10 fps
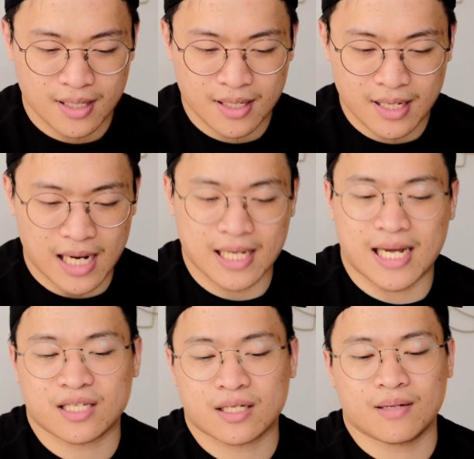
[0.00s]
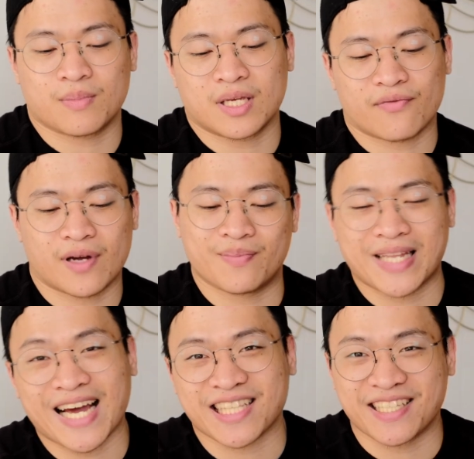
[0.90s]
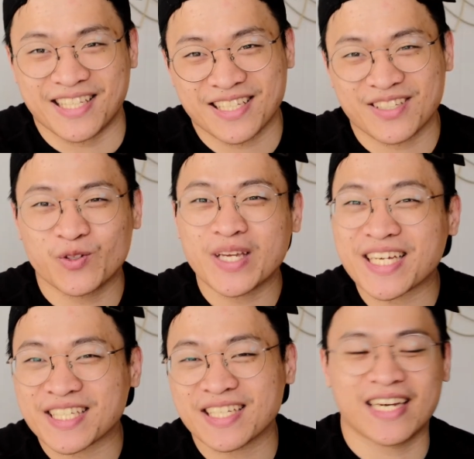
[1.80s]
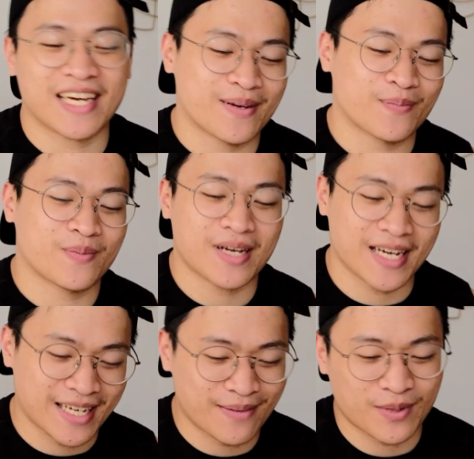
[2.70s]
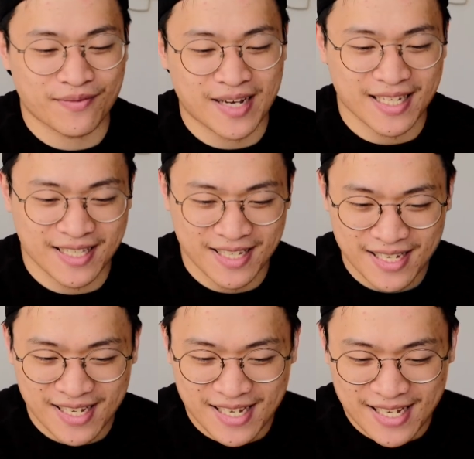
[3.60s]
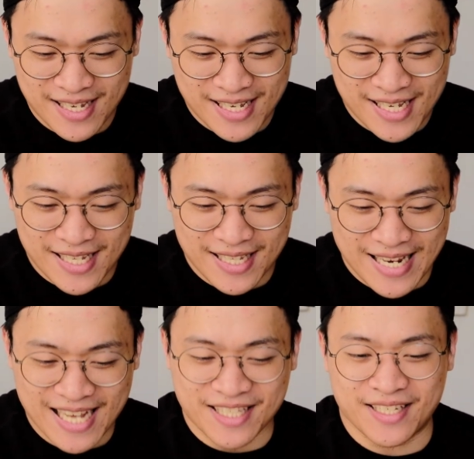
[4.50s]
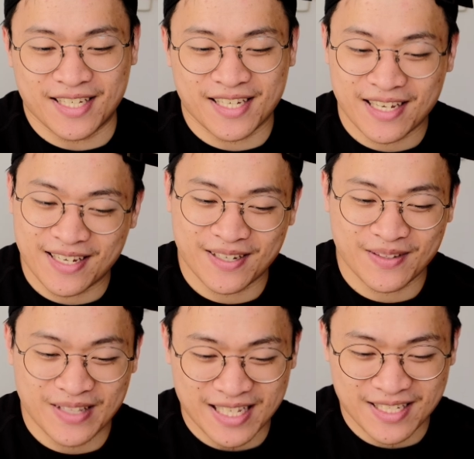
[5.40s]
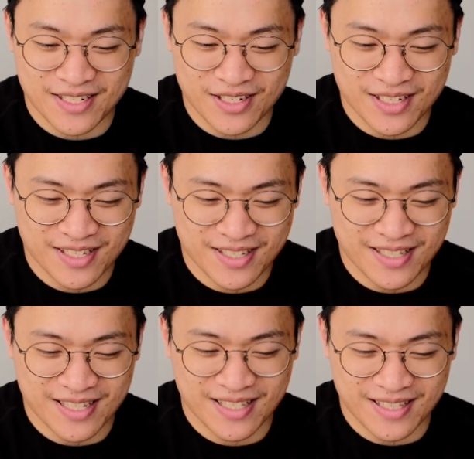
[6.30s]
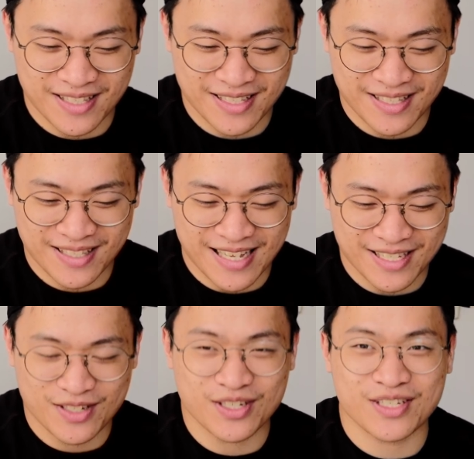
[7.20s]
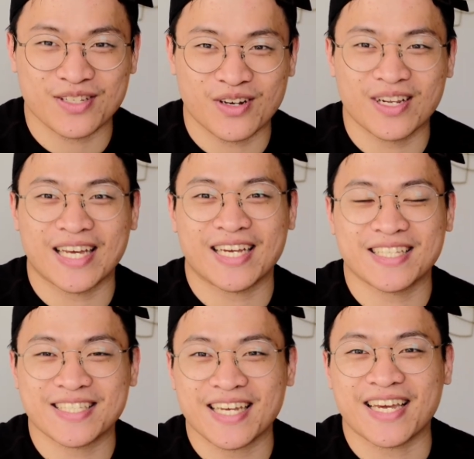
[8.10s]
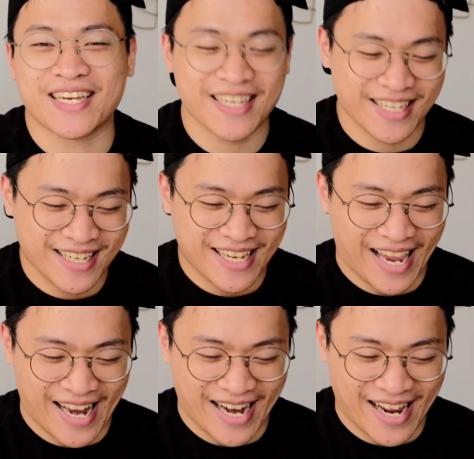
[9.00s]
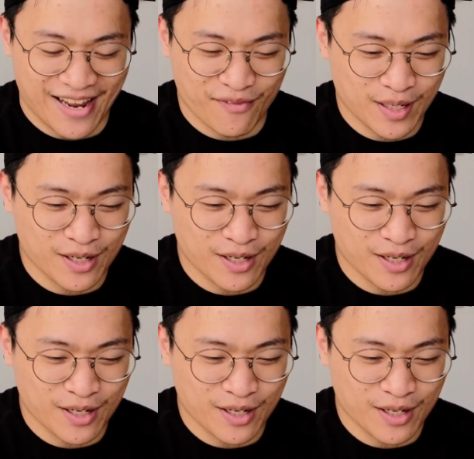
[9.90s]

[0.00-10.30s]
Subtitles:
guy asking me if I'm nappy. So yes, I am in fact. natty. That's just all I can say. And I've been